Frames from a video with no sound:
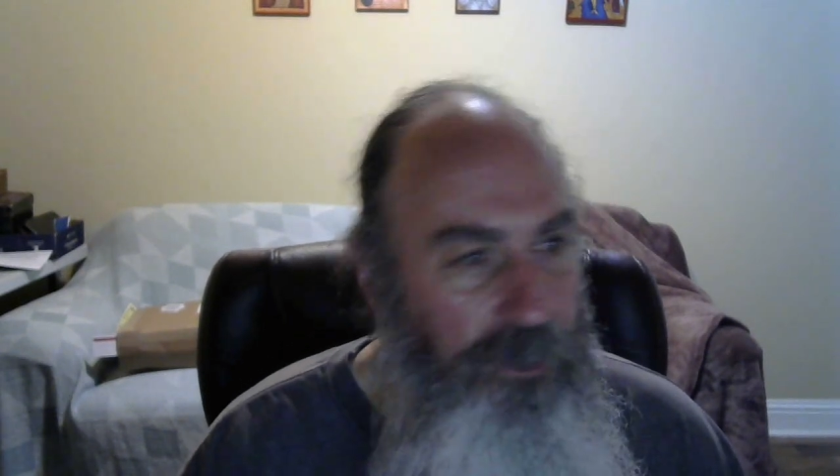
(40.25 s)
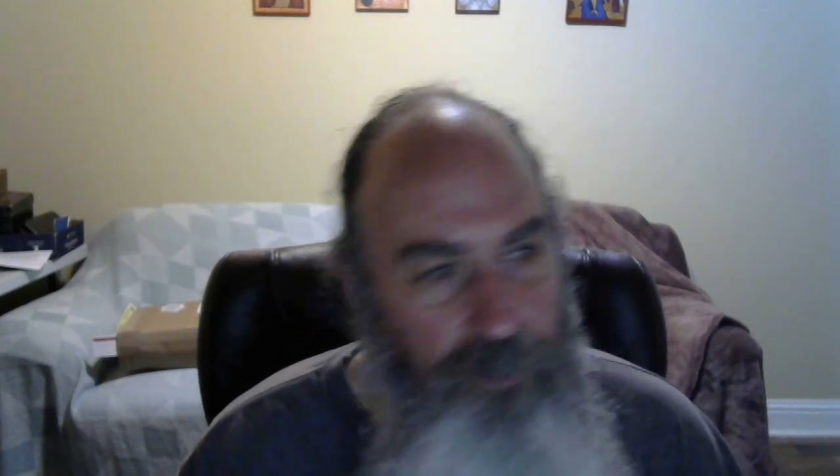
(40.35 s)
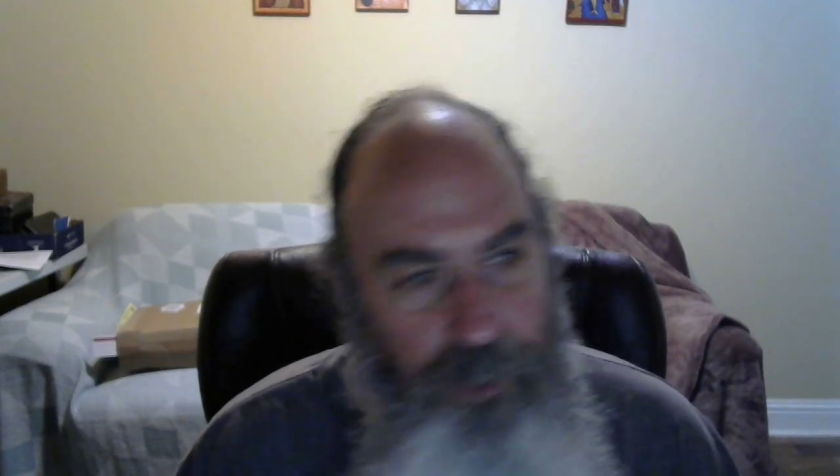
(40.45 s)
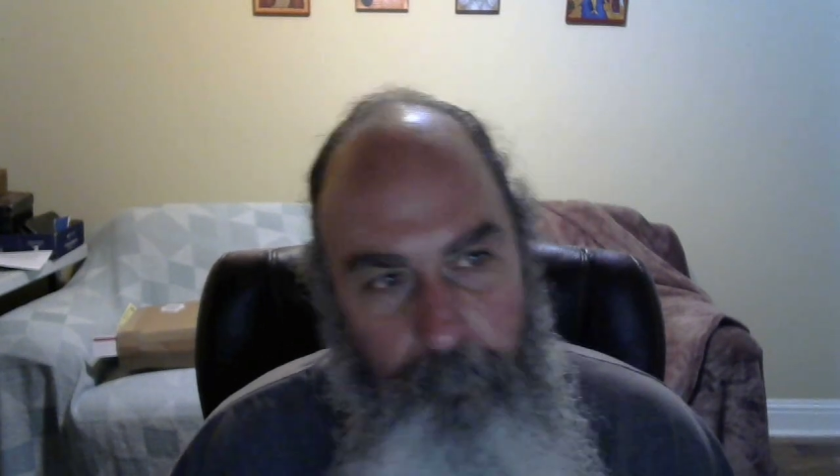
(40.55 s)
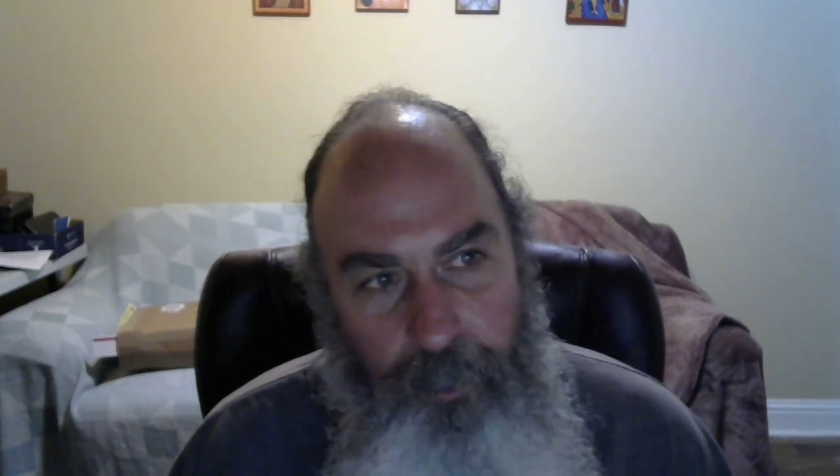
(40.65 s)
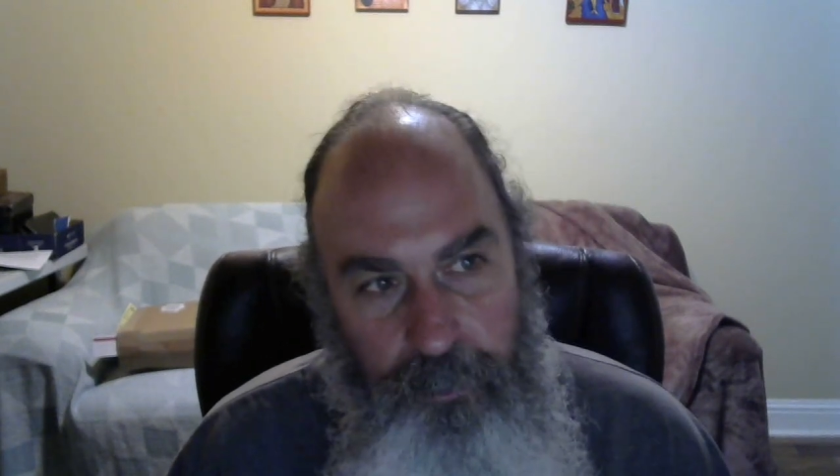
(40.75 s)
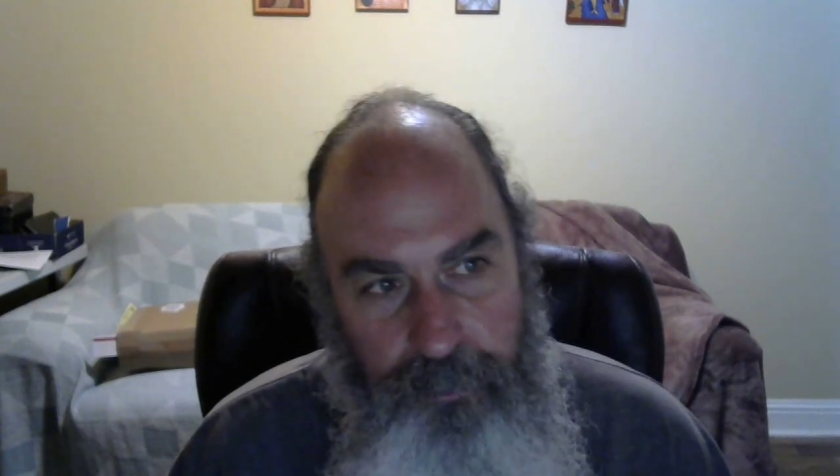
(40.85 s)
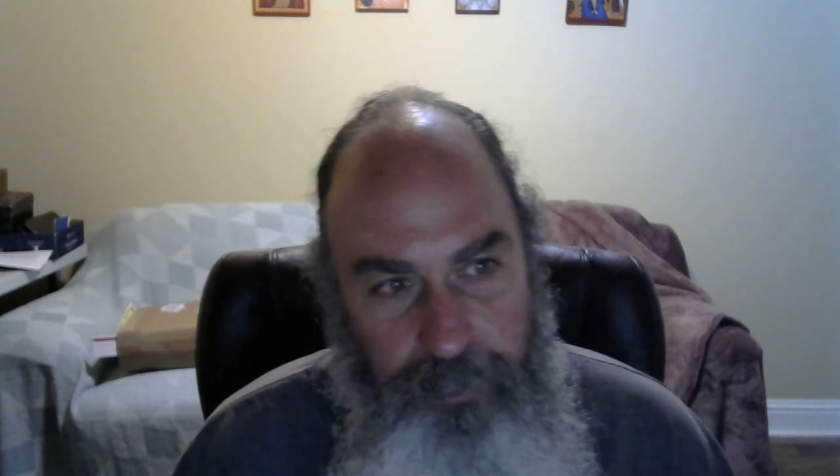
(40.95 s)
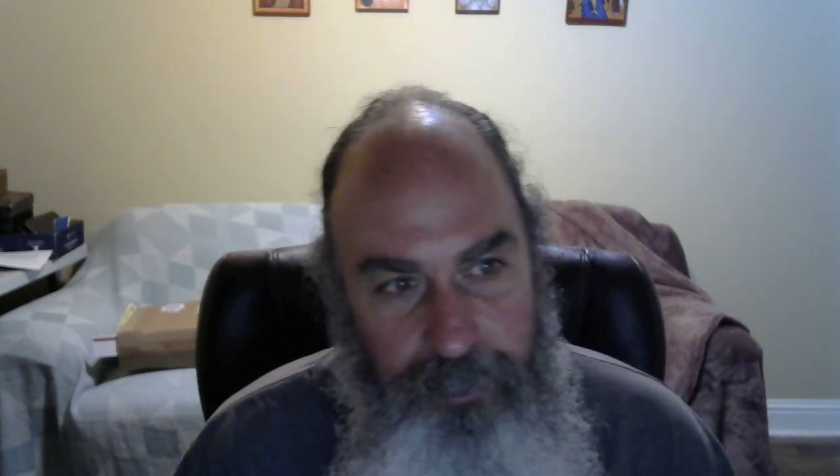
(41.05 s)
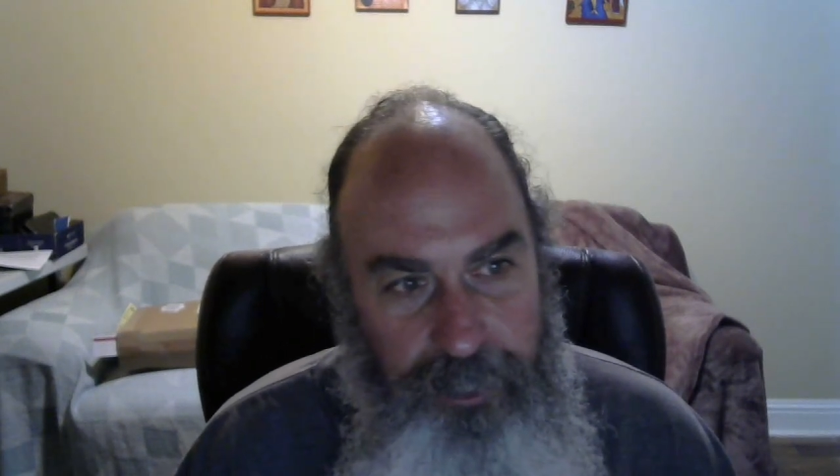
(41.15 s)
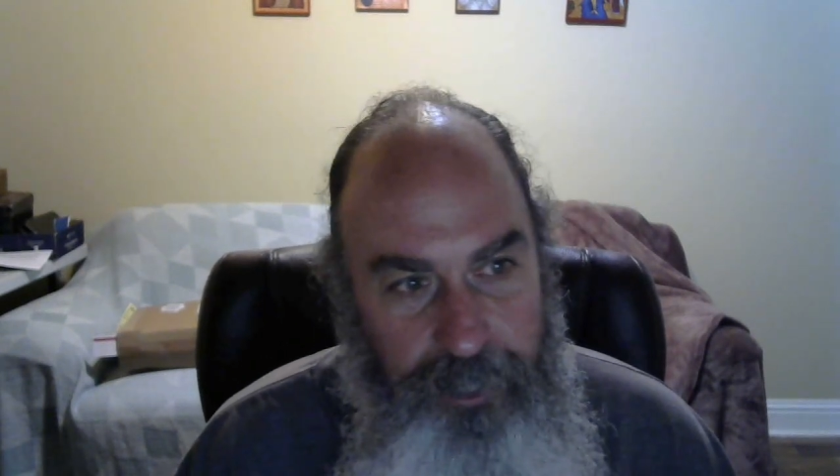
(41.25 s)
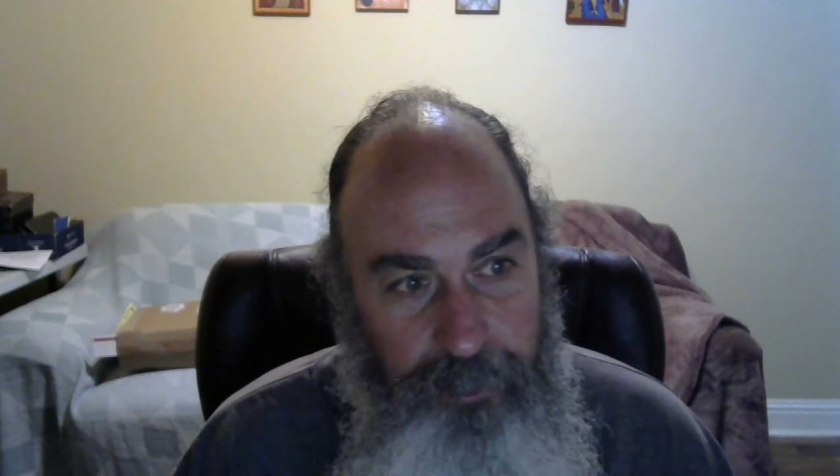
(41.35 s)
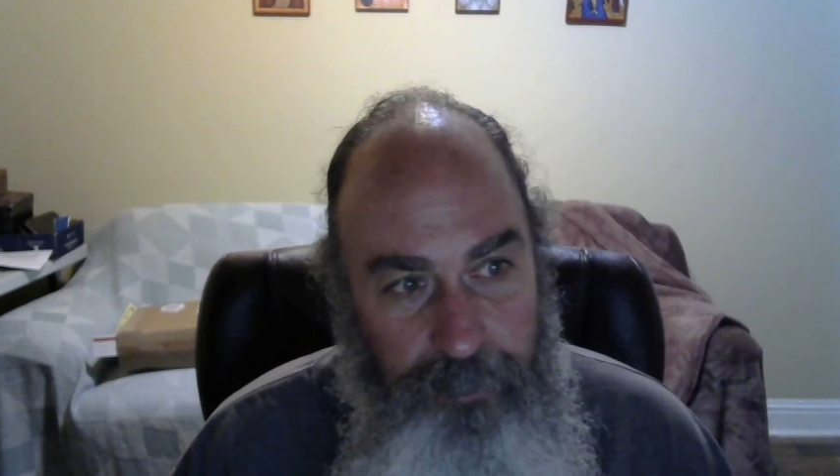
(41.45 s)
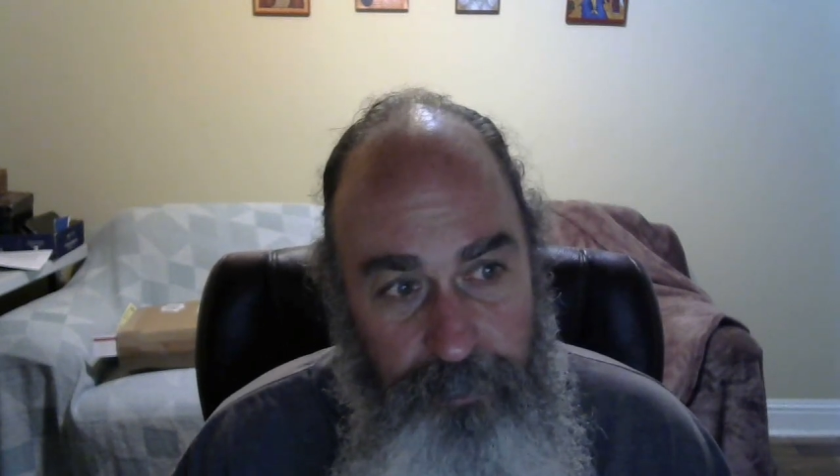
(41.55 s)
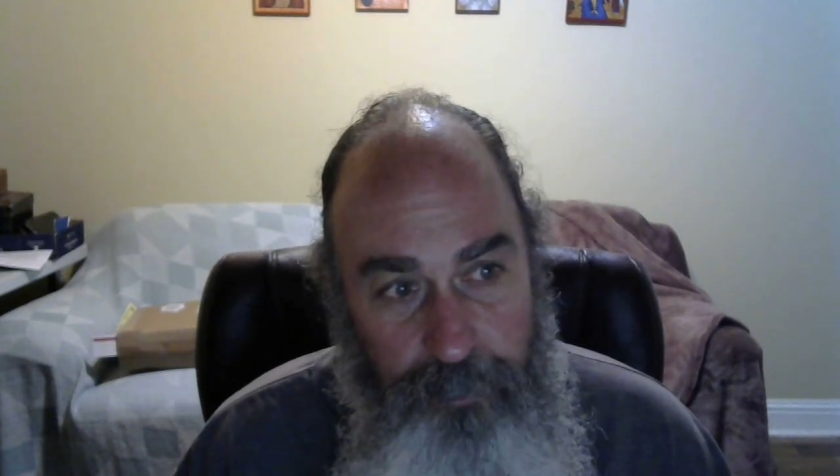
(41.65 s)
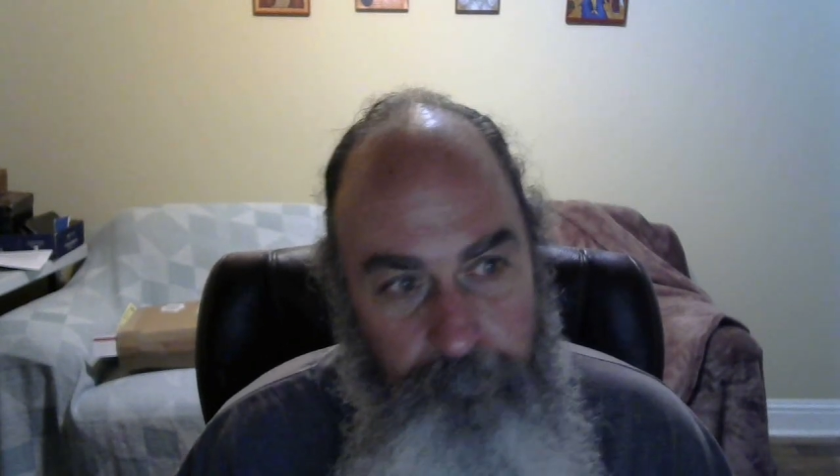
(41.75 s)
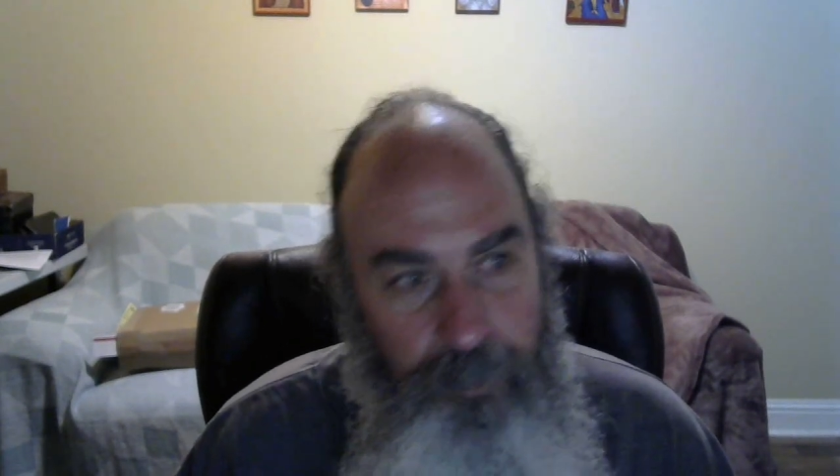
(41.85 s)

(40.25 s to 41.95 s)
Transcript: to compulsory attendance.